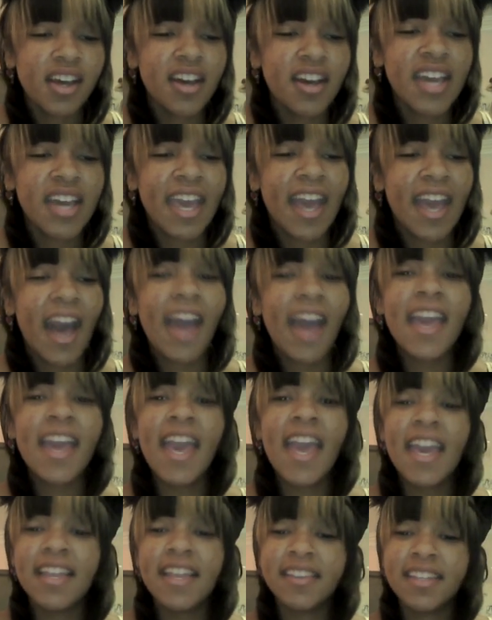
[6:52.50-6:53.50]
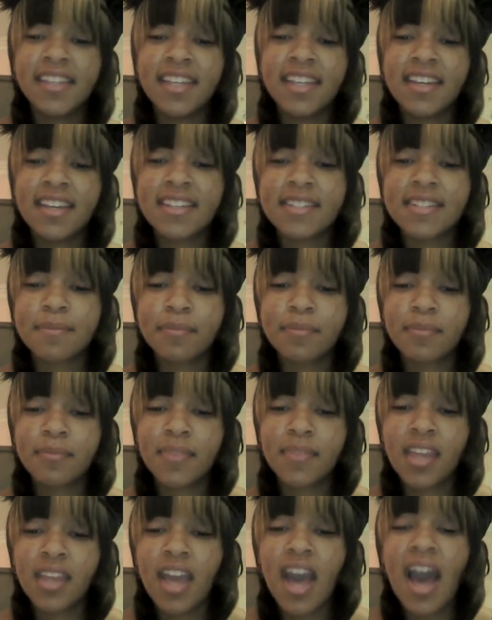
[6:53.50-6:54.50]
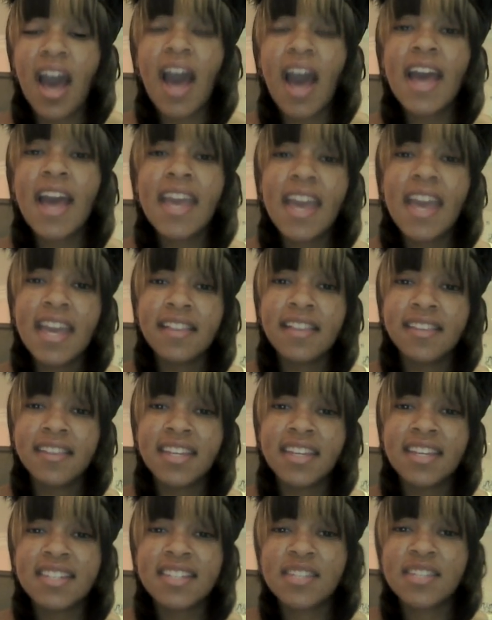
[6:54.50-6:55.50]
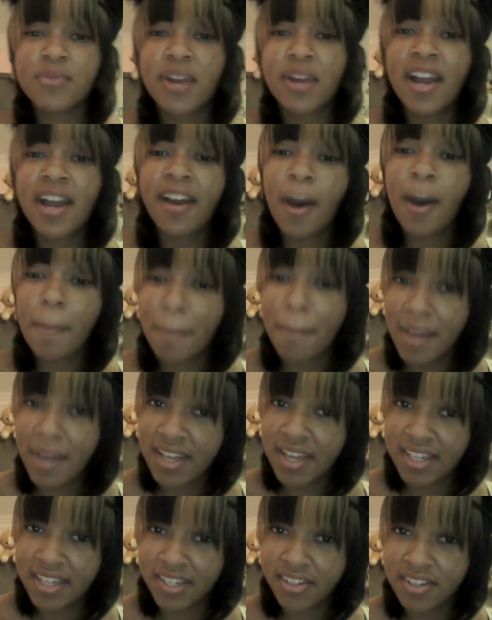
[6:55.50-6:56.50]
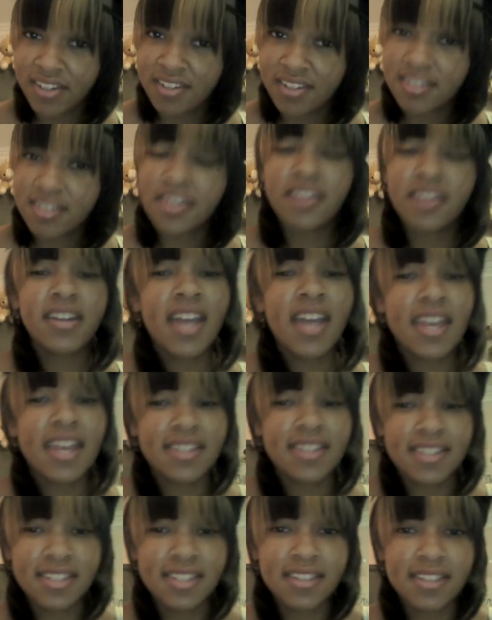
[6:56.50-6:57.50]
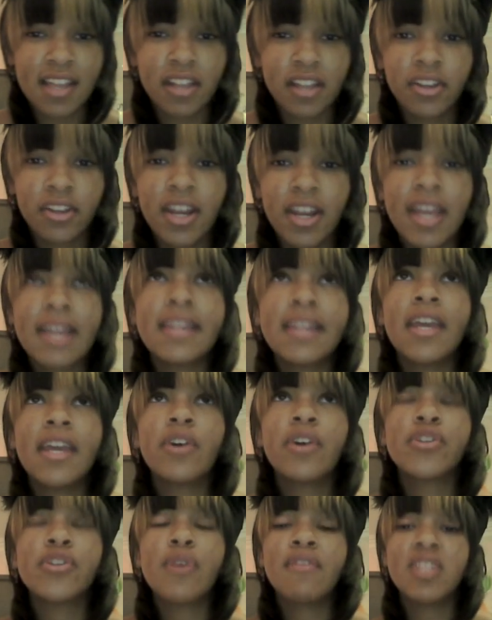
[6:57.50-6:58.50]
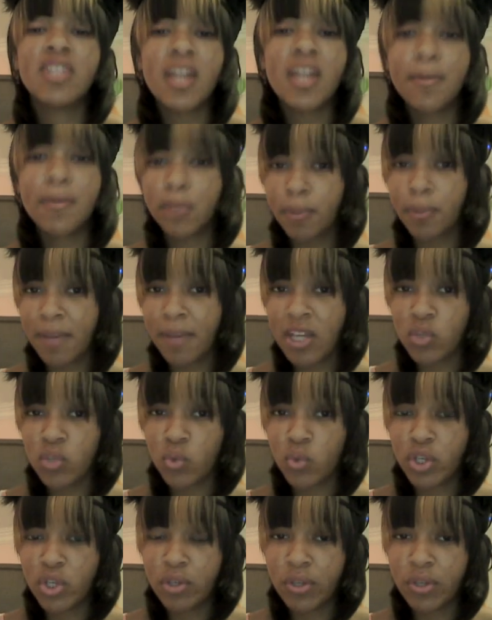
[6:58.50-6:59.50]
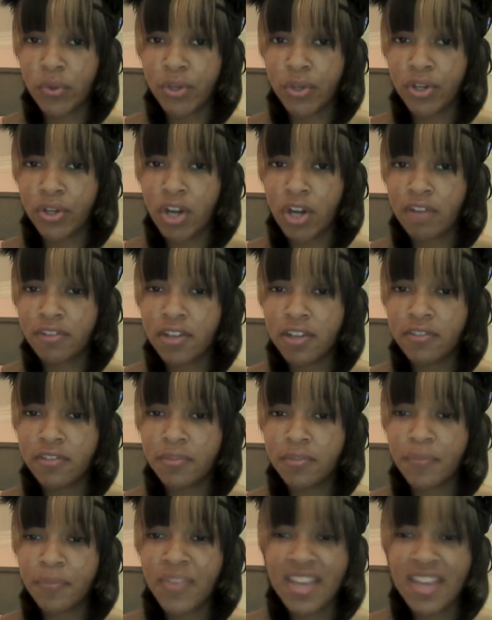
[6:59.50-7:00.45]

Okay, I Hate Leeks. I Hate Leeks is where I got my ears. They're an Etsy seller, and they also have a Tumblr page where you can order off of.